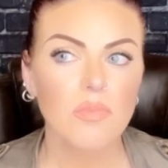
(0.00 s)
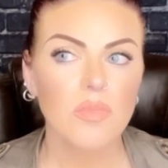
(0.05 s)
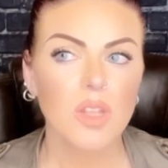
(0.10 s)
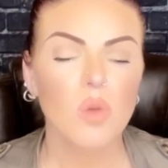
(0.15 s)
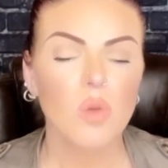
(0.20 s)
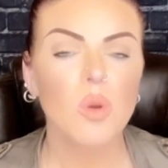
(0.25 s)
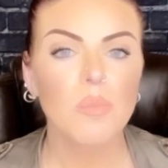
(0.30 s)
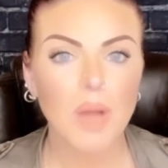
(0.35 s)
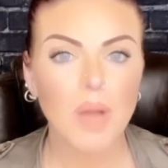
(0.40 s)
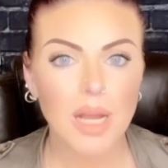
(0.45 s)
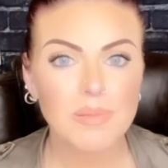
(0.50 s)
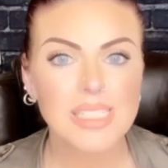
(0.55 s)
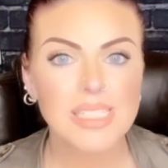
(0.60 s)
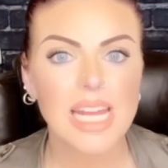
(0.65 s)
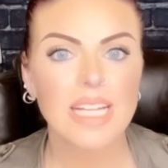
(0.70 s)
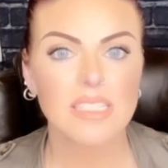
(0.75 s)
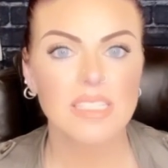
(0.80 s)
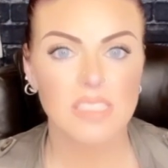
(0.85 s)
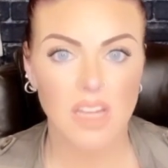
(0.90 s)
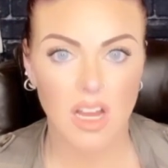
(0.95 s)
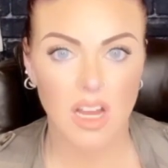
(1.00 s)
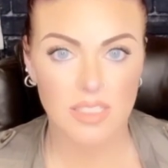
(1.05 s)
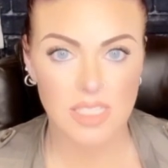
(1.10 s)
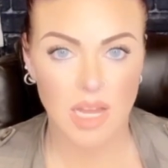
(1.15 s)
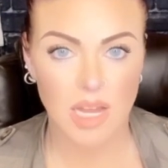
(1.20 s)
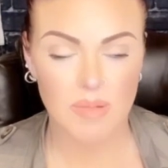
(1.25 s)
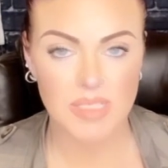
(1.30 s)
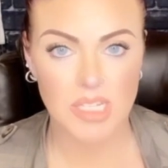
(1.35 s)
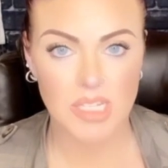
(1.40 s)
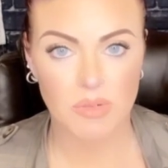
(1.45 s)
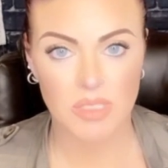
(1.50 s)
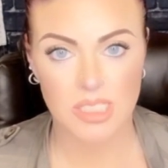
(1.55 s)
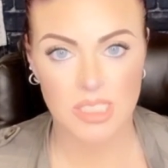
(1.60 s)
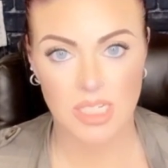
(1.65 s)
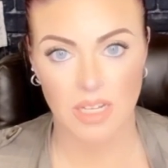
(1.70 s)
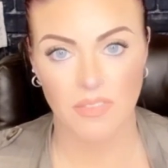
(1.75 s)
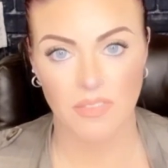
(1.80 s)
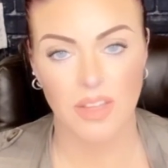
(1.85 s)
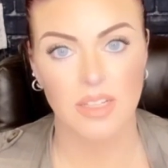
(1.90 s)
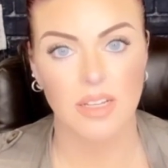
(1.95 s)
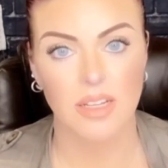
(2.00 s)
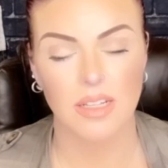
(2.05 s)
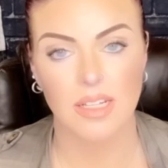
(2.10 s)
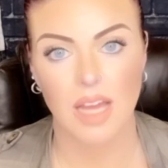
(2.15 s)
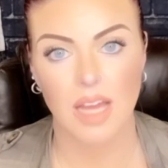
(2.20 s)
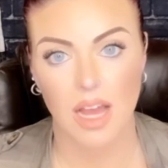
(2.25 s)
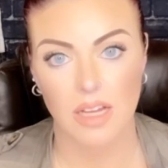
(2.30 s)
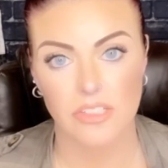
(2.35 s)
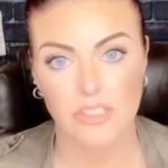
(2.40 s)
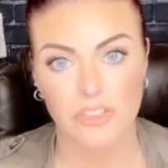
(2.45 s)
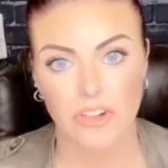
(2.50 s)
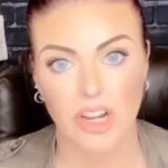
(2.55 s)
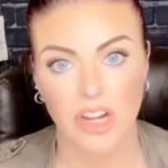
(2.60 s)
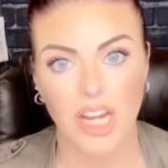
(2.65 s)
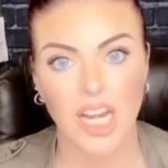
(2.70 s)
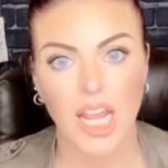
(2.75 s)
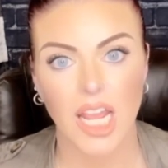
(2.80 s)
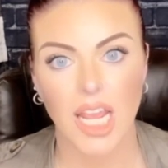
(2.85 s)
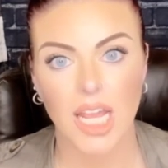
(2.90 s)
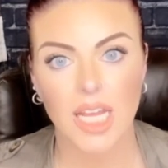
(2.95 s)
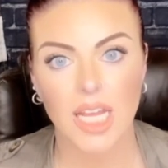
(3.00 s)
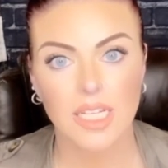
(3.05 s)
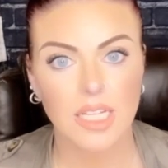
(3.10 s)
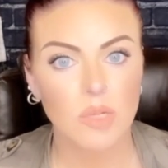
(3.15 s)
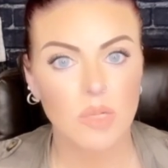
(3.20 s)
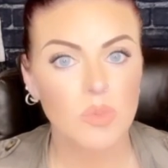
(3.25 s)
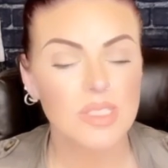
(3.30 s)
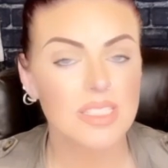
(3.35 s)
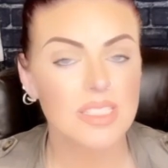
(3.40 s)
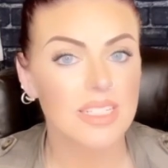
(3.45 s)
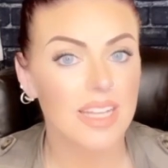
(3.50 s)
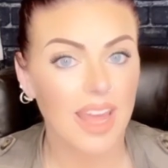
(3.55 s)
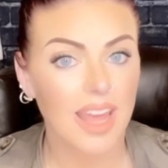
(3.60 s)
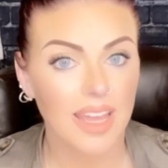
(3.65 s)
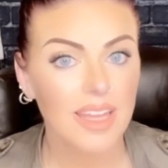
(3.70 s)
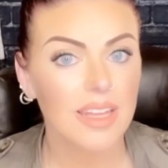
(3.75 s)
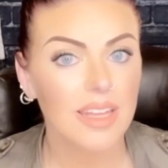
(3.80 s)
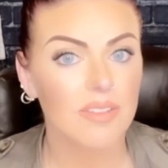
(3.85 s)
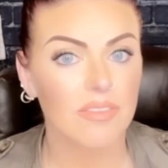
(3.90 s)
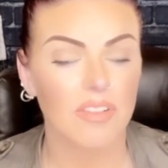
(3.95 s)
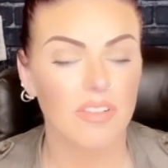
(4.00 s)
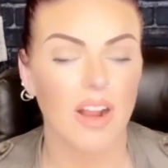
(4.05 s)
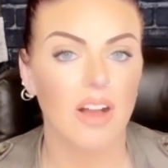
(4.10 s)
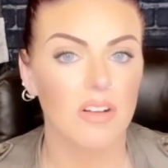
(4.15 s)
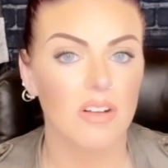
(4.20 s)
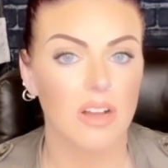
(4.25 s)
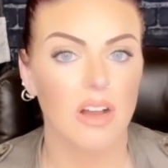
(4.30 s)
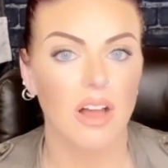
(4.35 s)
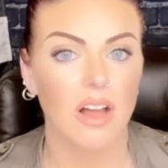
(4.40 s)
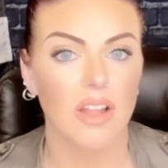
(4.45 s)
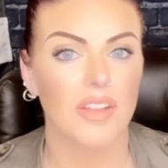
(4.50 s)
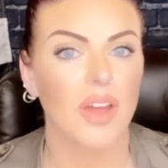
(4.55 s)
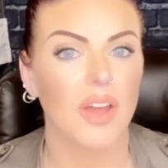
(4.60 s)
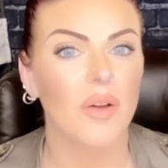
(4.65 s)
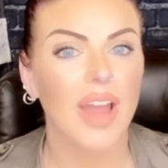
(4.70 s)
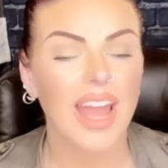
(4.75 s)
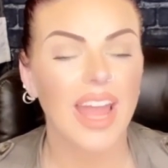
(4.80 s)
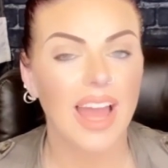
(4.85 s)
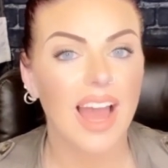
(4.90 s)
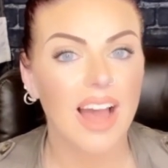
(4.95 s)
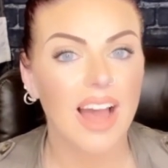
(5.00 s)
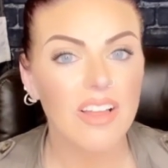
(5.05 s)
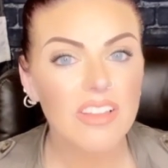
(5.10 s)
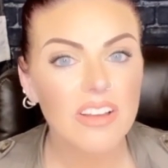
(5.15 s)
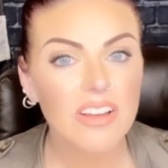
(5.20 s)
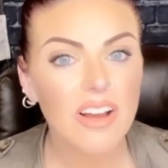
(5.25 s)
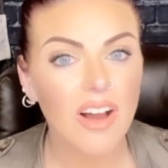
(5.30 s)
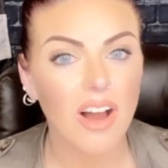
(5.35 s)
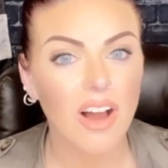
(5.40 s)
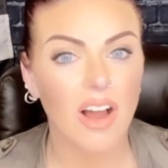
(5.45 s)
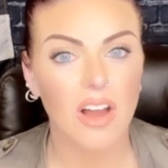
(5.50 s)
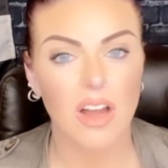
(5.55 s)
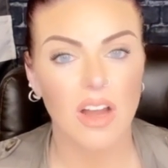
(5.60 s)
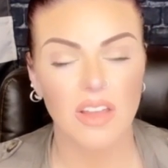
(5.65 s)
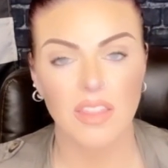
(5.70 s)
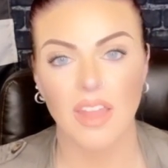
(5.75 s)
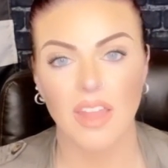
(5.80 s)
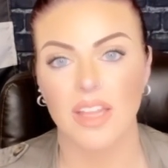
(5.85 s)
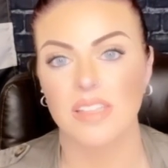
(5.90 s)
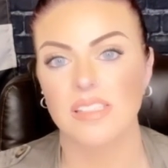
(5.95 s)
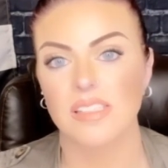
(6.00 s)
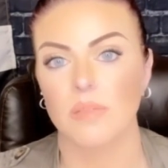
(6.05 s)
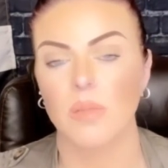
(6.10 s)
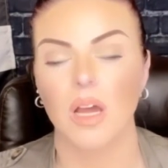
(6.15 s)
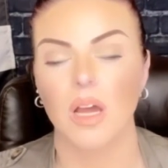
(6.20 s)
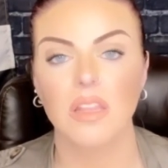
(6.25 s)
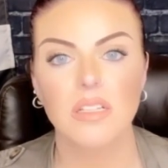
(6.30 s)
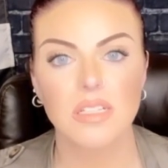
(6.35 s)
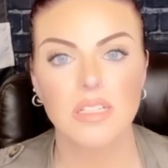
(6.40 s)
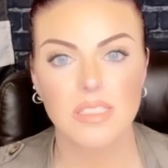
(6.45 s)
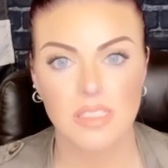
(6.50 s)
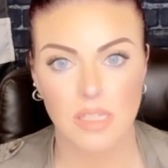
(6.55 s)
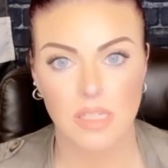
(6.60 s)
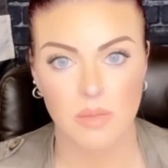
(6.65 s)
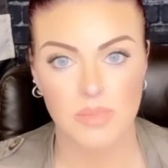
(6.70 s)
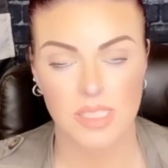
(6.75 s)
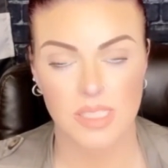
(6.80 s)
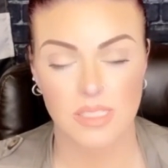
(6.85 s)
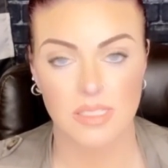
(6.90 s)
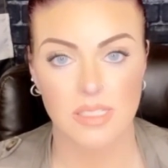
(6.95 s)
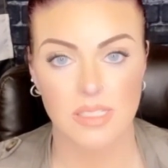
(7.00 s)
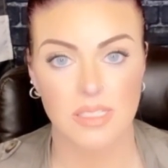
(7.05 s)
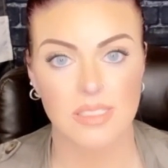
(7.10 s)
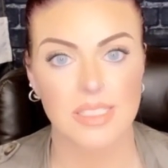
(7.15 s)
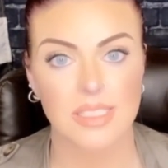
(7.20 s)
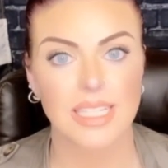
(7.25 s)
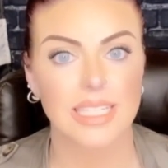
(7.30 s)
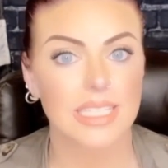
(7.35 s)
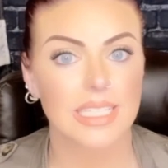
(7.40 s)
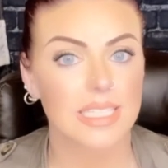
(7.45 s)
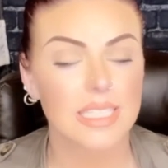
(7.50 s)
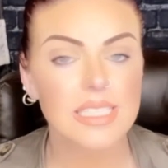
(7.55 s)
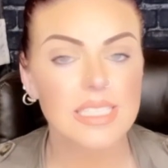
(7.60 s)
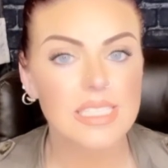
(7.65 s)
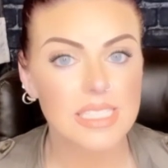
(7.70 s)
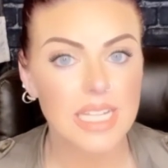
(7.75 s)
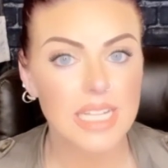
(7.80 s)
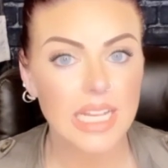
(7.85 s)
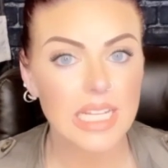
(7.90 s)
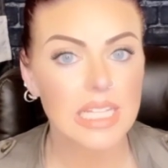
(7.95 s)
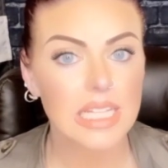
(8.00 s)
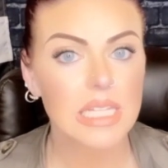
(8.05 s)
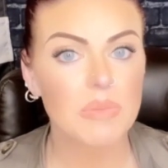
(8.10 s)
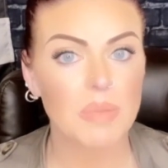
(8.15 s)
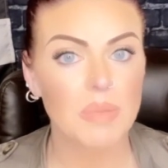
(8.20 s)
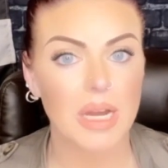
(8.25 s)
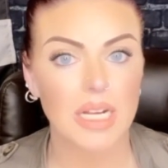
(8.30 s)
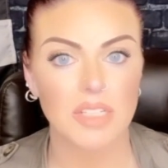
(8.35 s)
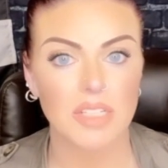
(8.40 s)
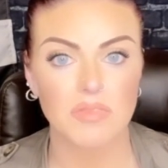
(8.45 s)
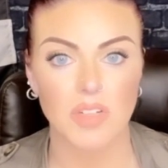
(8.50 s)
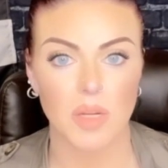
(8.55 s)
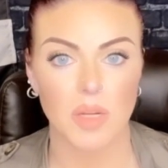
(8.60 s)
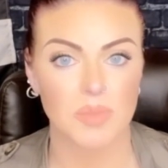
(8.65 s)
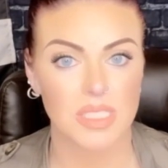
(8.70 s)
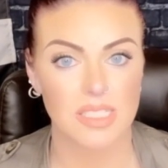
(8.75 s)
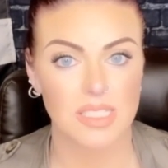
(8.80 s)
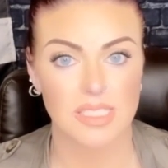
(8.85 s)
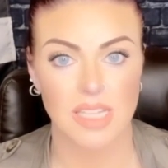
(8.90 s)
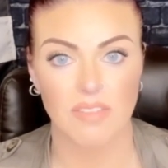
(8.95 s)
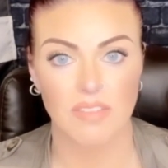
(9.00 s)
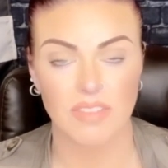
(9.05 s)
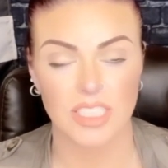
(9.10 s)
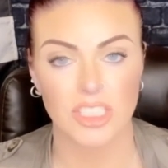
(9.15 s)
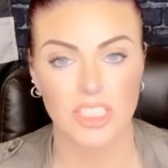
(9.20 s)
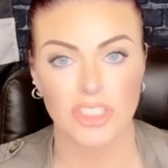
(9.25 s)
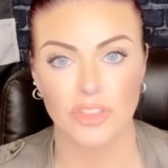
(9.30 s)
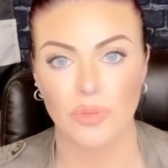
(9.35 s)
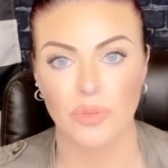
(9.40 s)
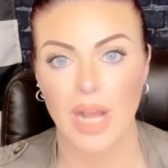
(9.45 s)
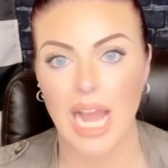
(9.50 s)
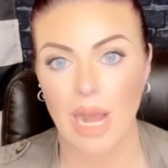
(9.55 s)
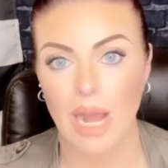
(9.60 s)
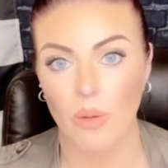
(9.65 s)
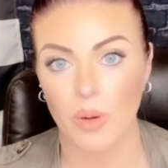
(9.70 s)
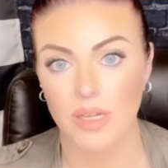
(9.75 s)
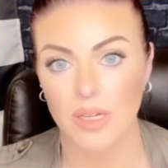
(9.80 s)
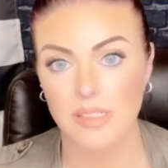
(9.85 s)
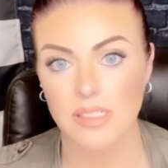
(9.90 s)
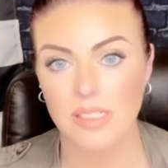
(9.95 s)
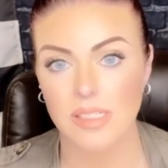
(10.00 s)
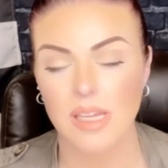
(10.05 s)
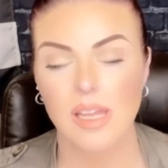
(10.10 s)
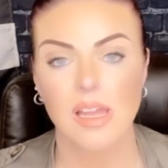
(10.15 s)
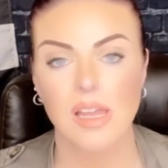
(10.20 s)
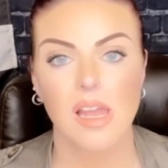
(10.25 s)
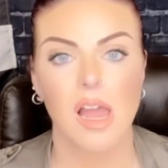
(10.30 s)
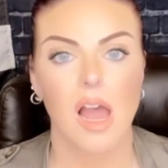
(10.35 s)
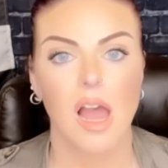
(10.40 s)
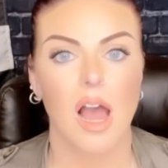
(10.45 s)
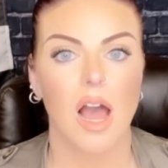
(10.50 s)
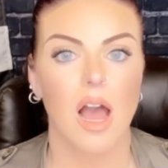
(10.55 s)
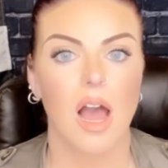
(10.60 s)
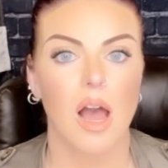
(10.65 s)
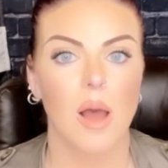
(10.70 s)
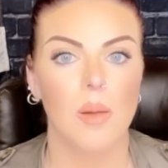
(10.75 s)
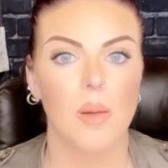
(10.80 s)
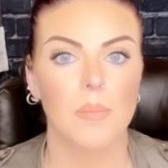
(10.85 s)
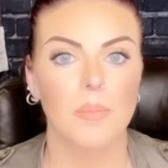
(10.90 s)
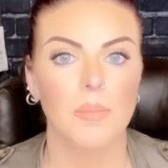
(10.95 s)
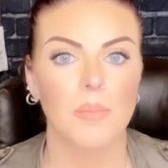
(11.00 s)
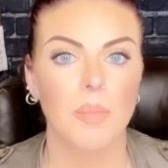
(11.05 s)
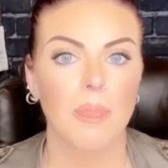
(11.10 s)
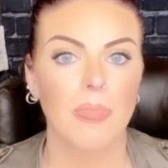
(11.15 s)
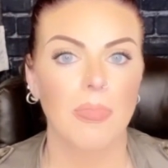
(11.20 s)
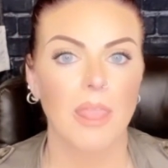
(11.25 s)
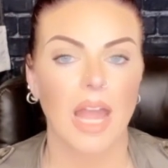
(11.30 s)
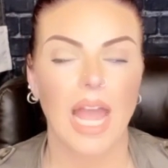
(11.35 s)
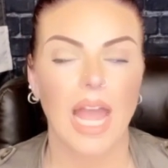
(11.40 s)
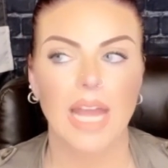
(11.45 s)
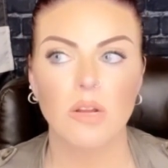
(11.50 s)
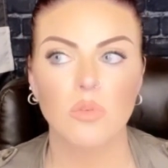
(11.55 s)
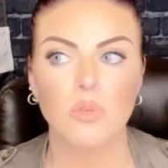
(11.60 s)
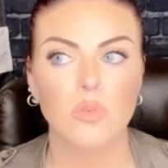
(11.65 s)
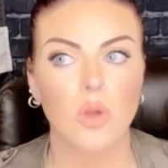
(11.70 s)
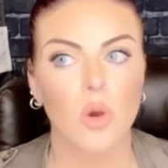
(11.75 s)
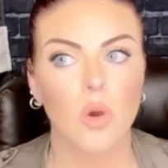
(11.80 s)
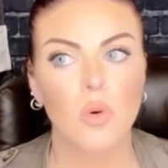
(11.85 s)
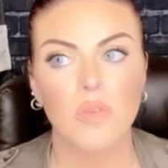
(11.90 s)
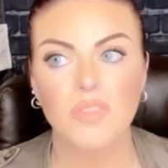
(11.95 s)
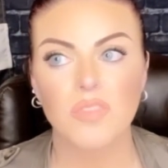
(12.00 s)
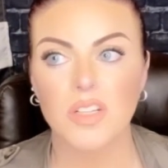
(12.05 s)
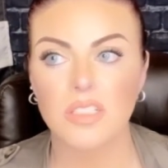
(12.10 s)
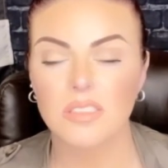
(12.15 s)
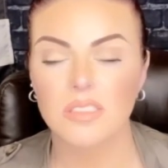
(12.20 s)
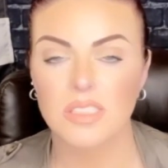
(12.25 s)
when Bob Saget's autopsy was done, they did a tox screen, and he was negative for alcohol. Now, alcohol, unlike some other substances, can stay in the body for up to 72 hours. I don't know if there's